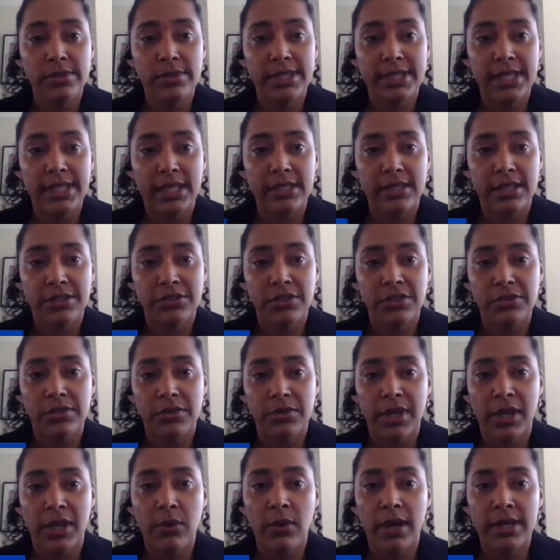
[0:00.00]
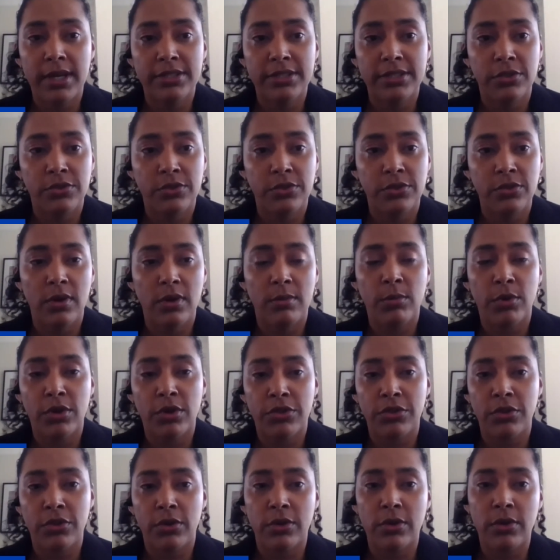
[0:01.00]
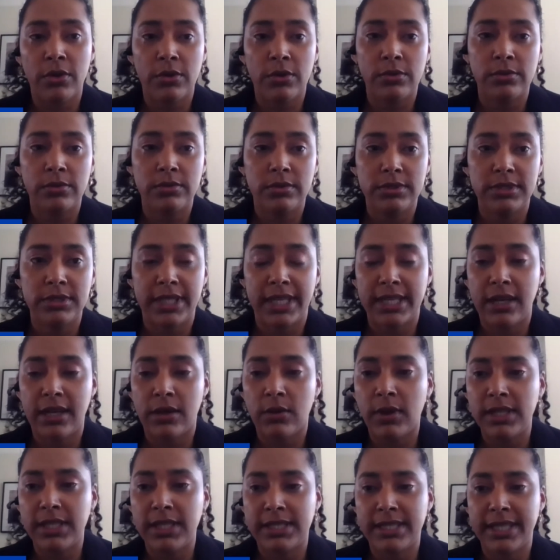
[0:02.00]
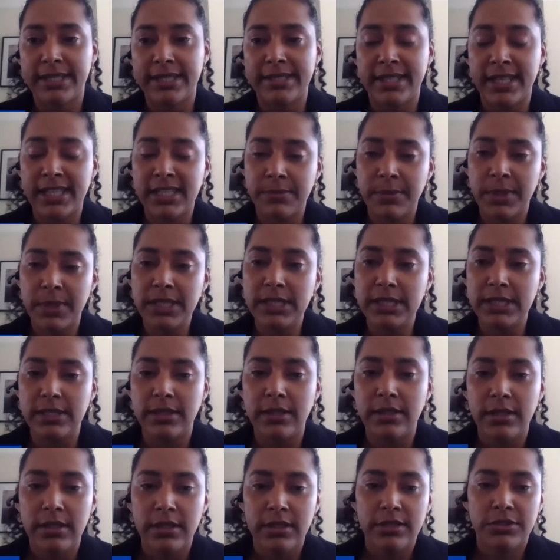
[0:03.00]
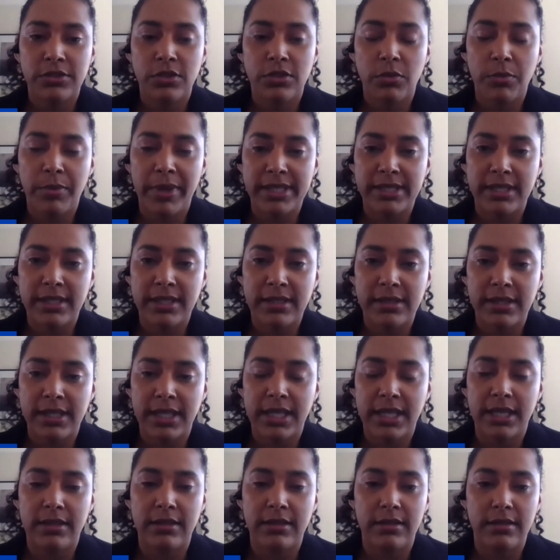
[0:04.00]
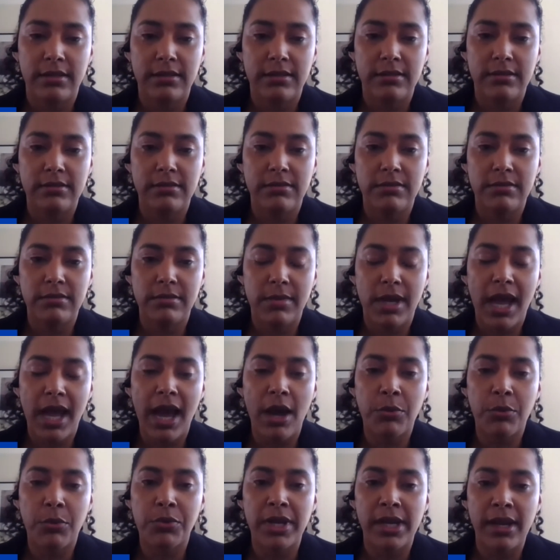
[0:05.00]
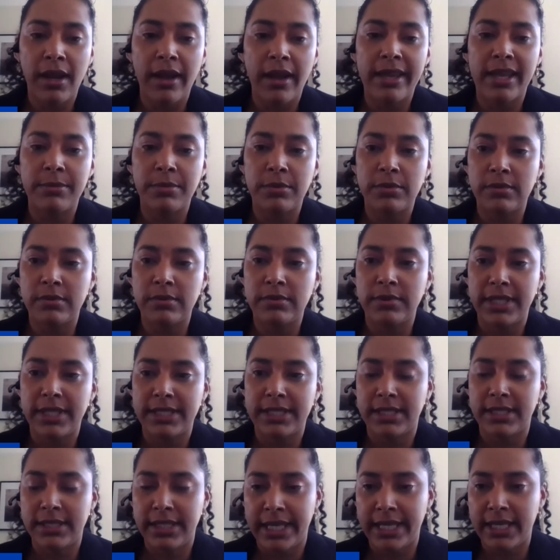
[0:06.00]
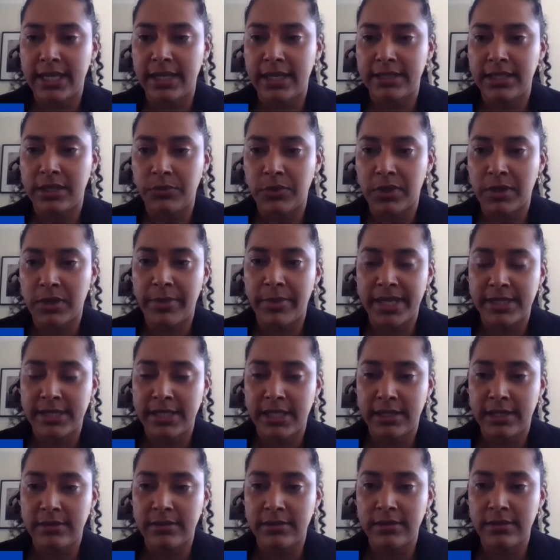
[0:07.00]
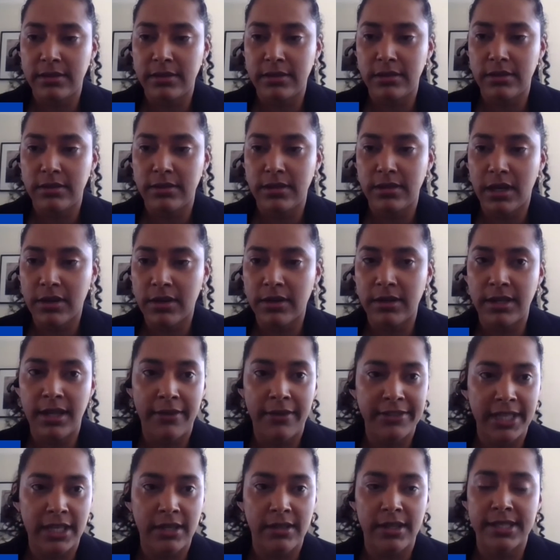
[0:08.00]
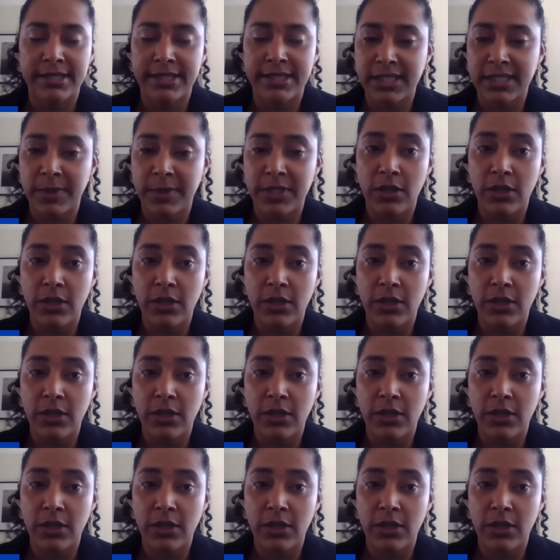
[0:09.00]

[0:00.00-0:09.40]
standards also require us to do a more thorough data quality assessment. So basically, how reliable is the data that we're basing our life cycle assessment